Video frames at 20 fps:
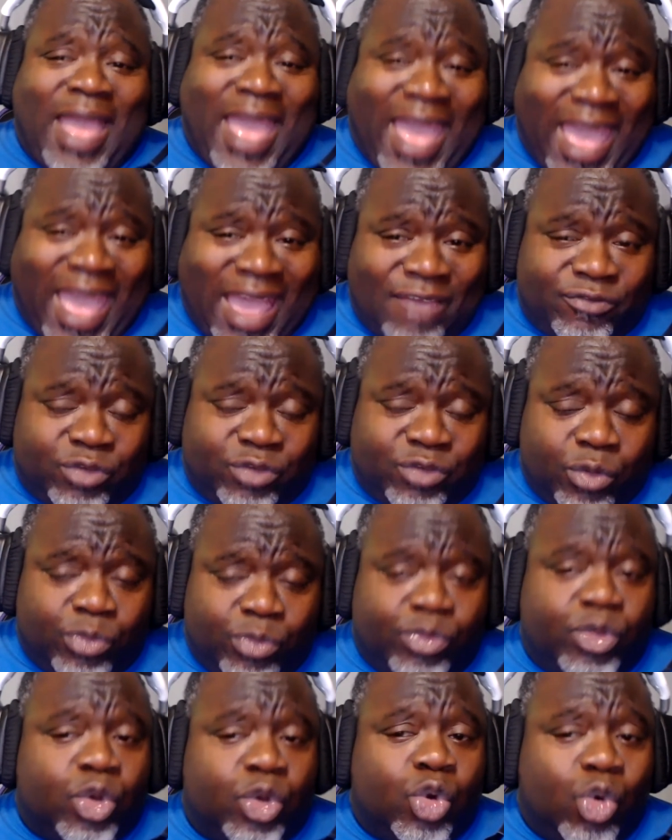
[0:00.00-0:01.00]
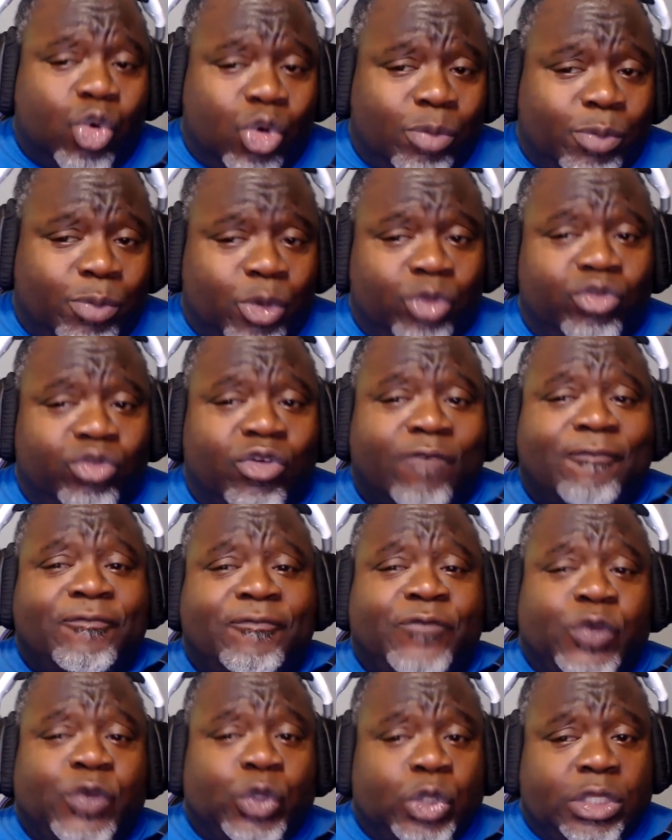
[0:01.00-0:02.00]
after the core books are
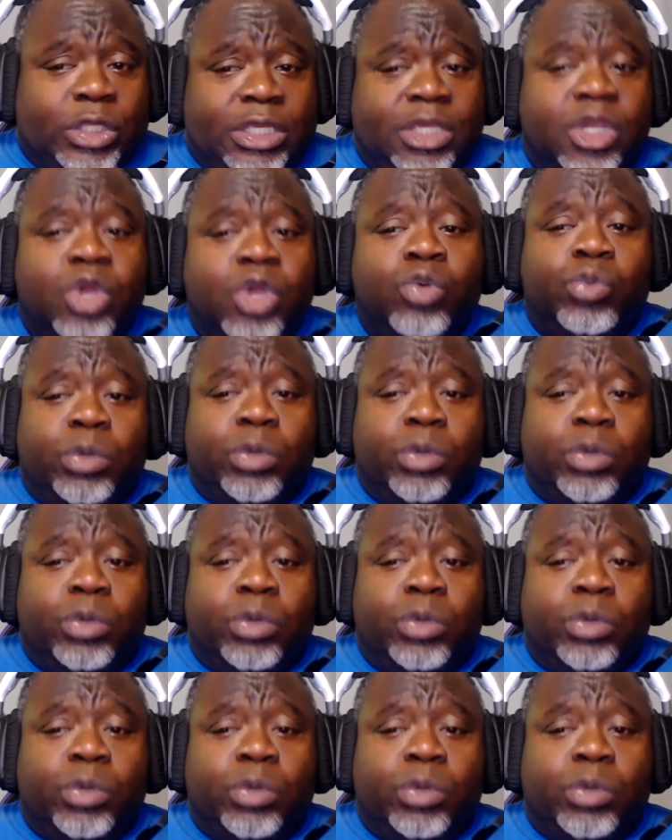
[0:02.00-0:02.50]
fully